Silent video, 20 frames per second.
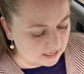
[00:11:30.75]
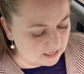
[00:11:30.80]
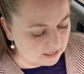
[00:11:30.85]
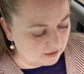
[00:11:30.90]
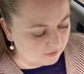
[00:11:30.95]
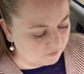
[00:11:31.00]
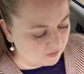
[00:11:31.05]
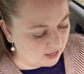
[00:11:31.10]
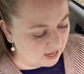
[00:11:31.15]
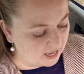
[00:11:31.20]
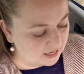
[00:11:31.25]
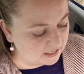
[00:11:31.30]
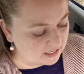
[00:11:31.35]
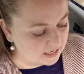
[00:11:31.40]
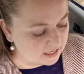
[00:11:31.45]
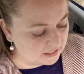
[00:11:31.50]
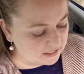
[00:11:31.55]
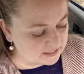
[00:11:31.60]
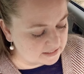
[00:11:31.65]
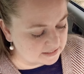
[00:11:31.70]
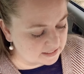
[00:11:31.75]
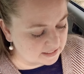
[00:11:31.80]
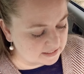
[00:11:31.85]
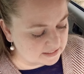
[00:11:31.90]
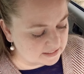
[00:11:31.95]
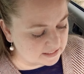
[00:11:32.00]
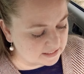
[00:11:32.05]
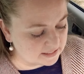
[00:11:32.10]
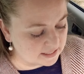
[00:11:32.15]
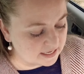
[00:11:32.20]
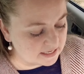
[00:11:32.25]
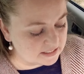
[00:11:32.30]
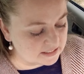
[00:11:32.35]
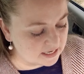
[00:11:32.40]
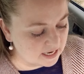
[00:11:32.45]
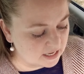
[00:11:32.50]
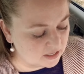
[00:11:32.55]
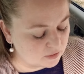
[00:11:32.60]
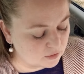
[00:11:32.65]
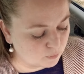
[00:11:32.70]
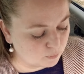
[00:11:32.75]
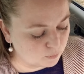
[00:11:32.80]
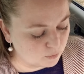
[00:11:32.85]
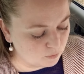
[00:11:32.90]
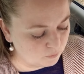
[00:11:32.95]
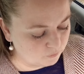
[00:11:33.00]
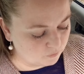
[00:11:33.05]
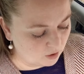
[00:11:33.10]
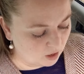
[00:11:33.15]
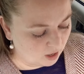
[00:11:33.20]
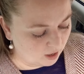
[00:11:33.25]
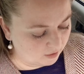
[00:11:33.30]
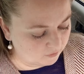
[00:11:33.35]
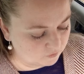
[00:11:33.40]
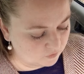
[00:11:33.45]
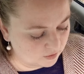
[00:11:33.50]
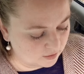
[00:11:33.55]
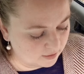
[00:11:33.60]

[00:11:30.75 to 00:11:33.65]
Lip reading: If they had any sense, they'd take the roof off."